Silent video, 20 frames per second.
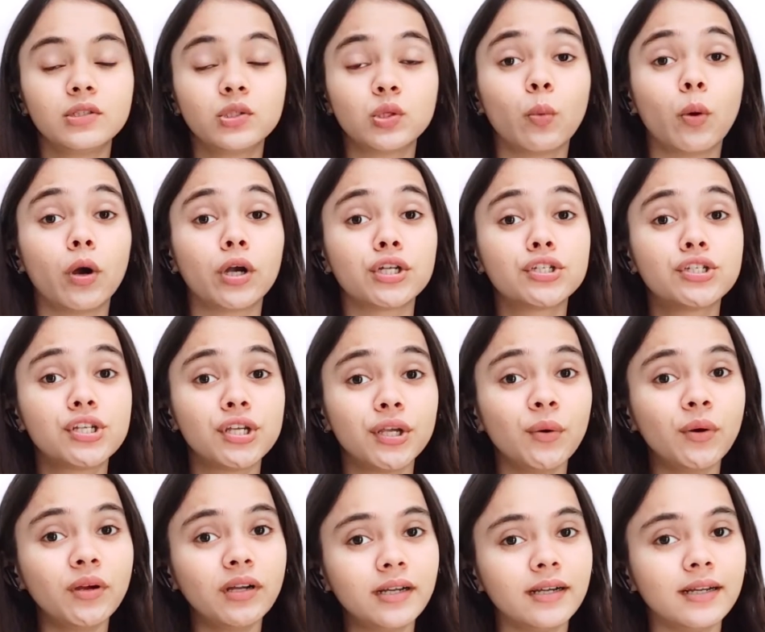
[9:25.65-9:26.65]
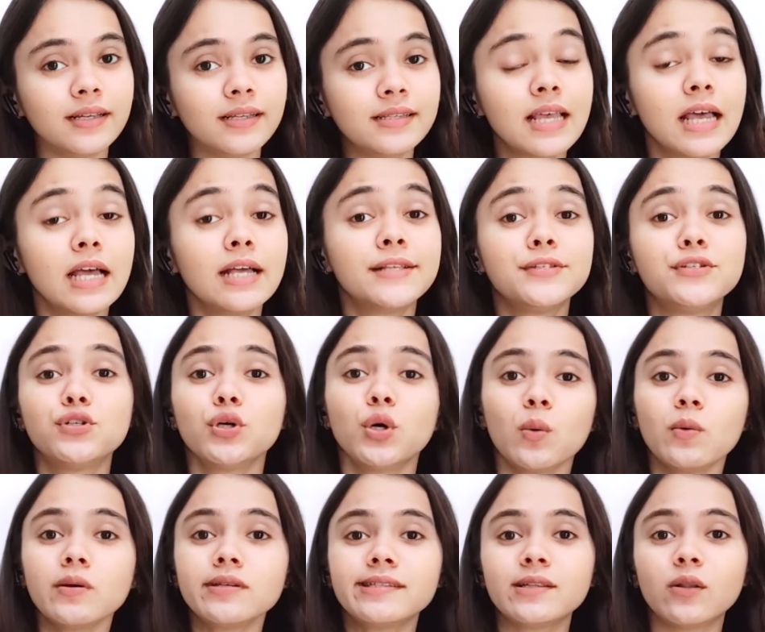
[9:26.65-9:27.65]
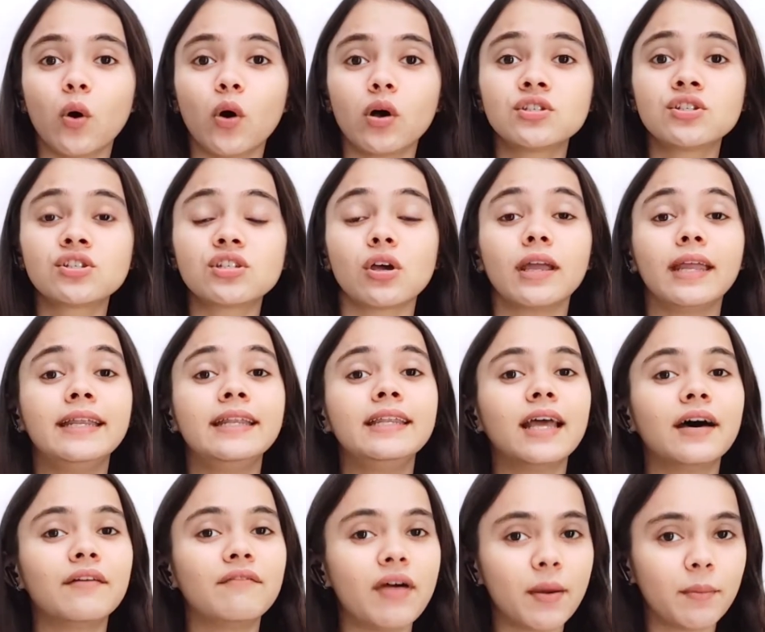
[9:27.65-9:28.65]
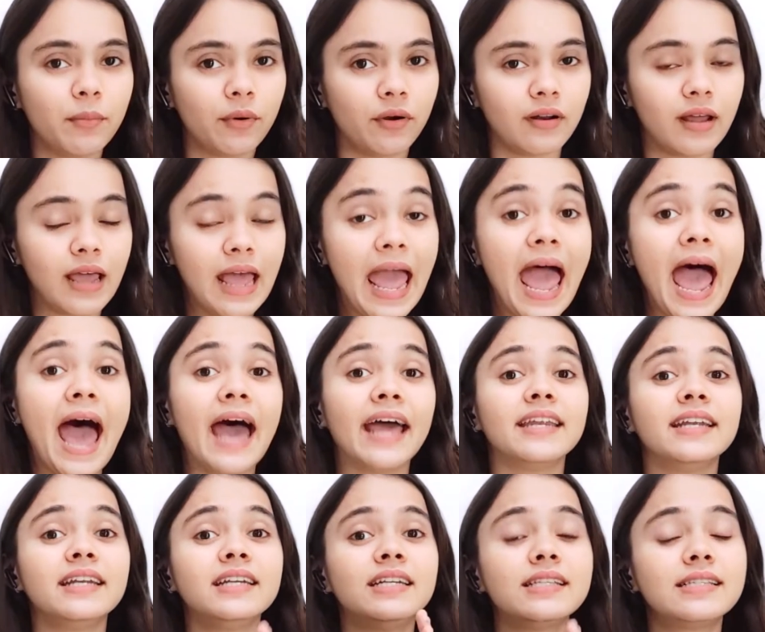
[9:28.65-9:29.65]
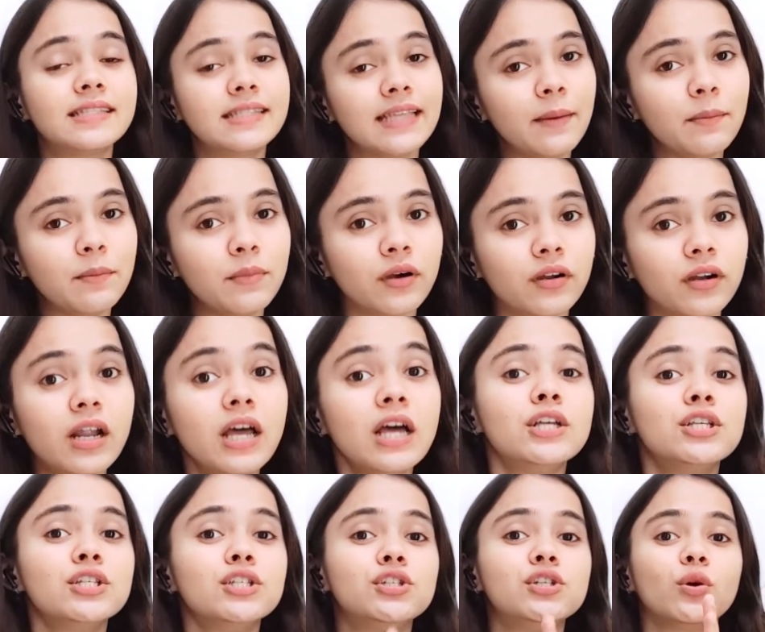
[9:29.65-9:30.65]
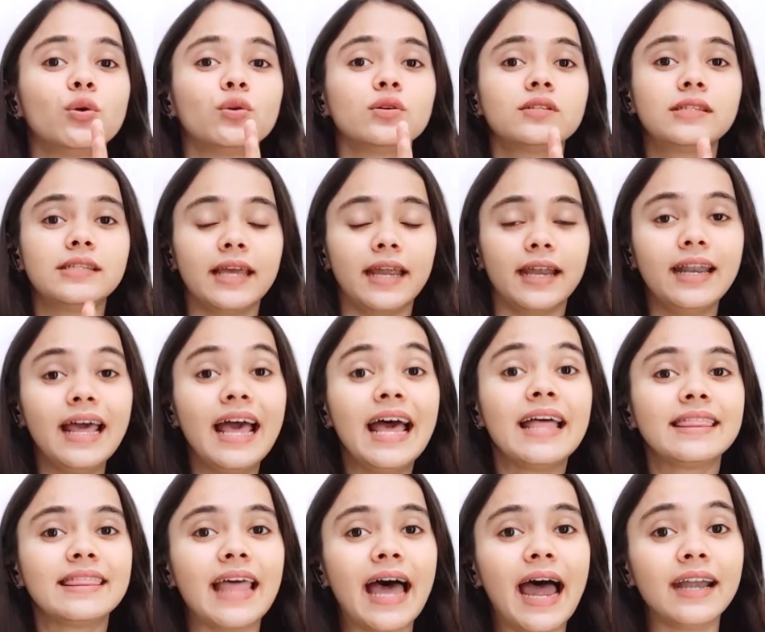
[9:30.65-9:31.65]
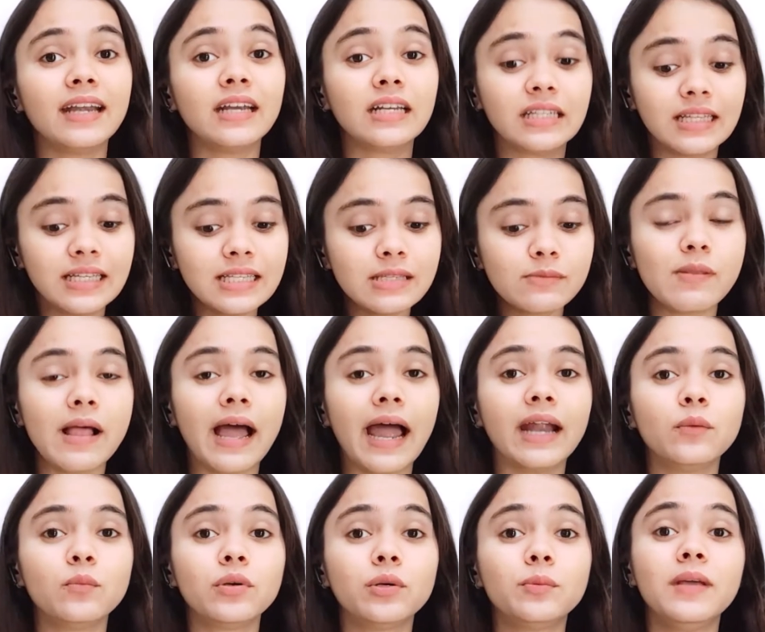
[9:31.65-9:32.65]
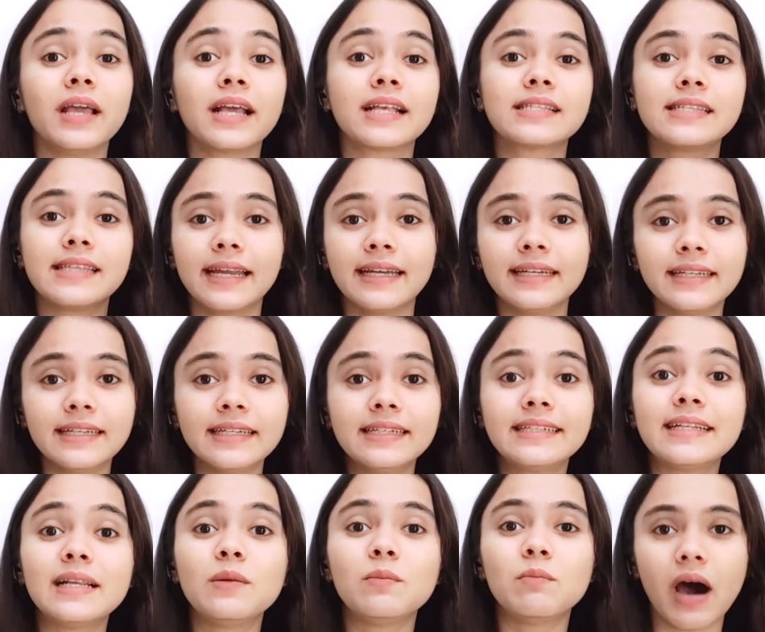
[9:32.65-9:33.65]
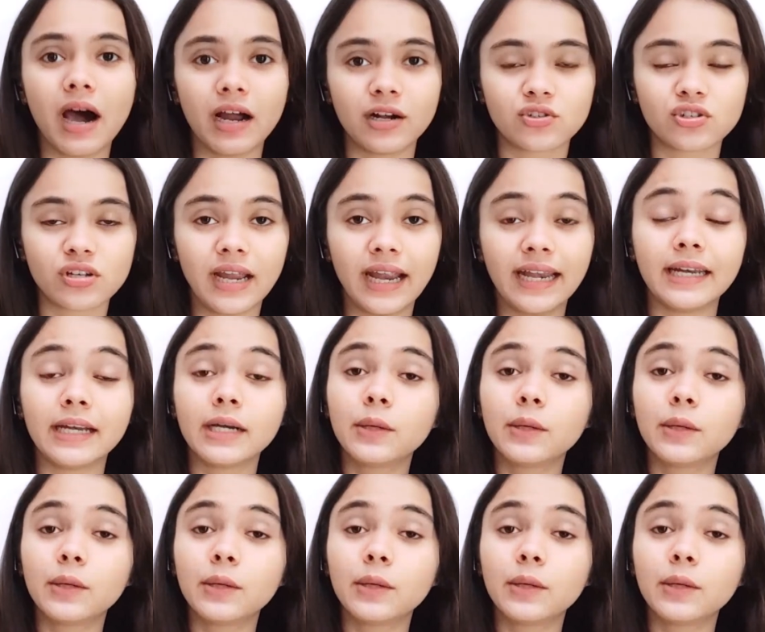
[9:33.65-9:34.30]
what Jio did is, Jio was launched in November and in December, Jio said that this plan would be extended till March and it